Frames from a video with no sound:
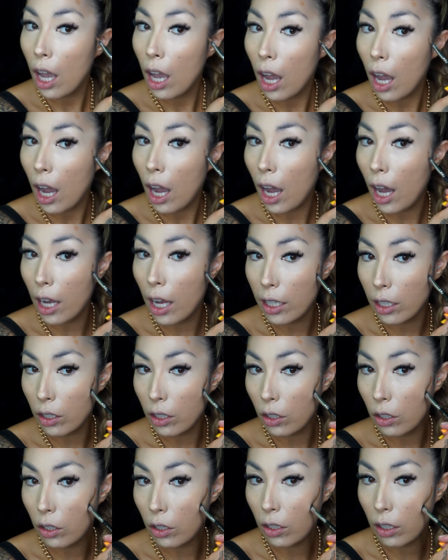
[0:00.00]
and
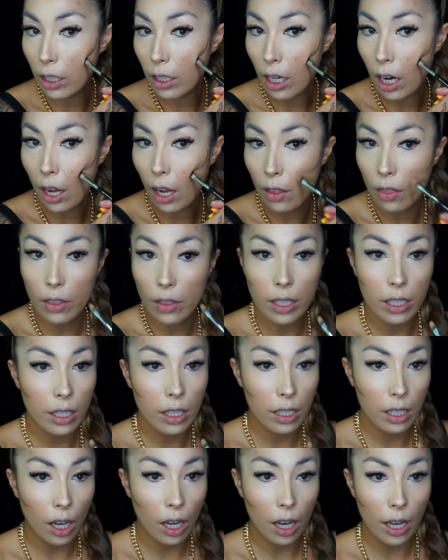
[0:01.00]
hug it on this
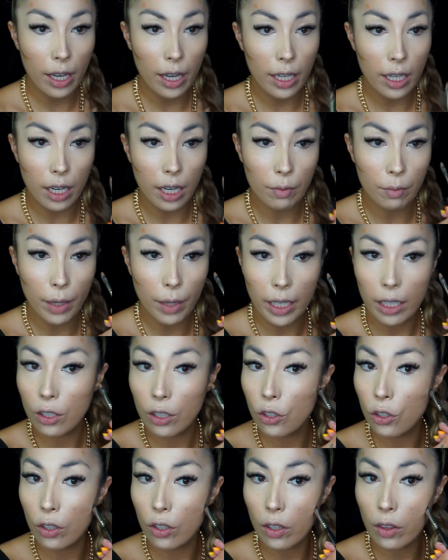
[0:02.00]
side and making
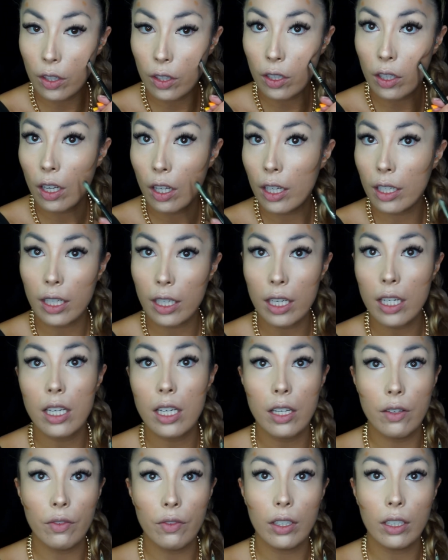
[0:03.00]
sure that they're like
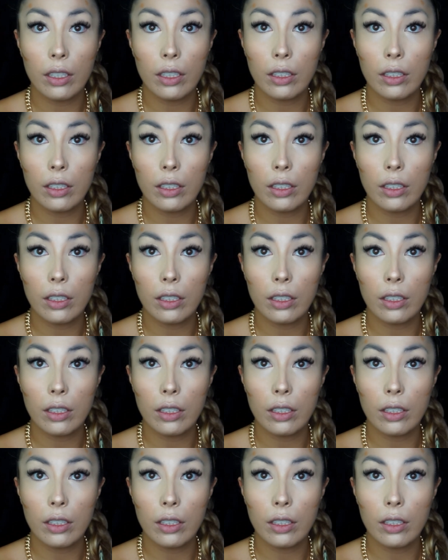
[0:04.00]
even.